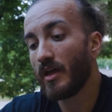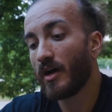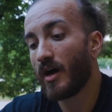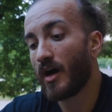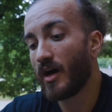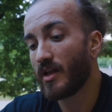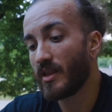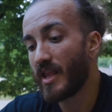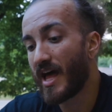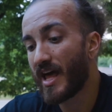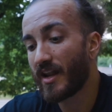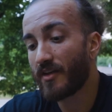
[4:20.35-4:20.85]

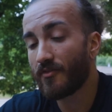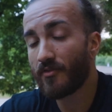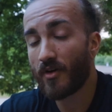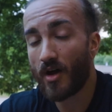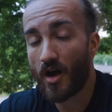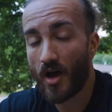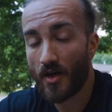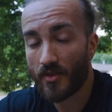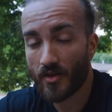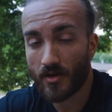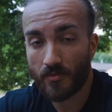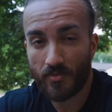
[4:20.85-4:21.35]
A lot of
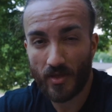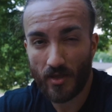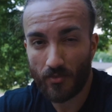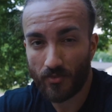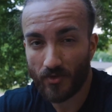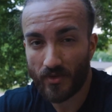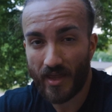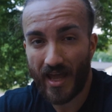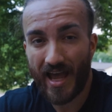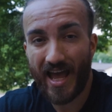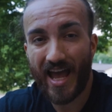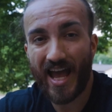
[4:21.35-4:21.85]
other
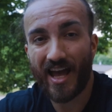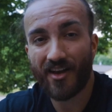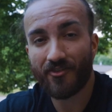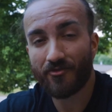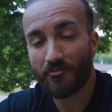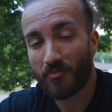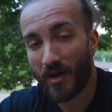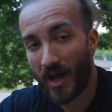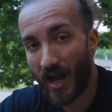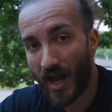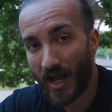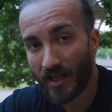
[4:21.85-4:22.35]
people that have
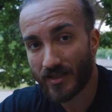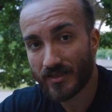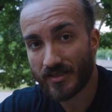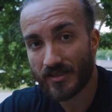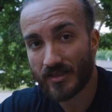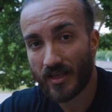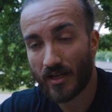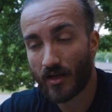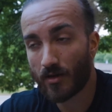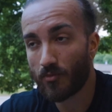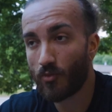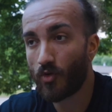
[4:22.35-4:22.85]
POTS
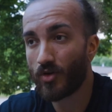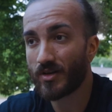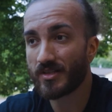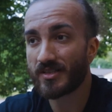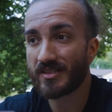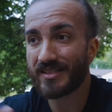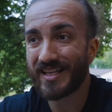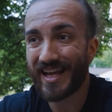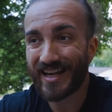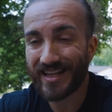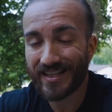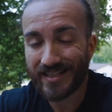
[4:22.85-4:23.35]
that are more
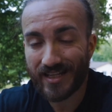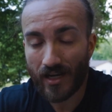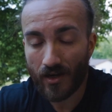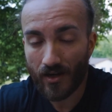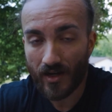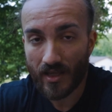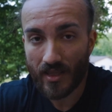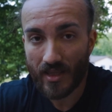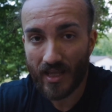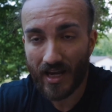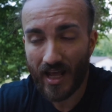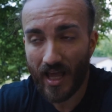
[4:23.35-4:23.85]

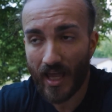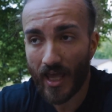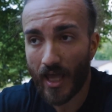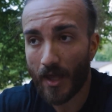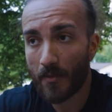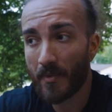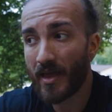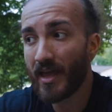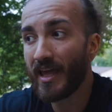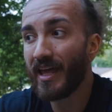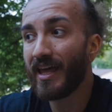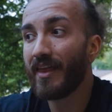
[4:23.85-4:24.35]
sedentary than I am,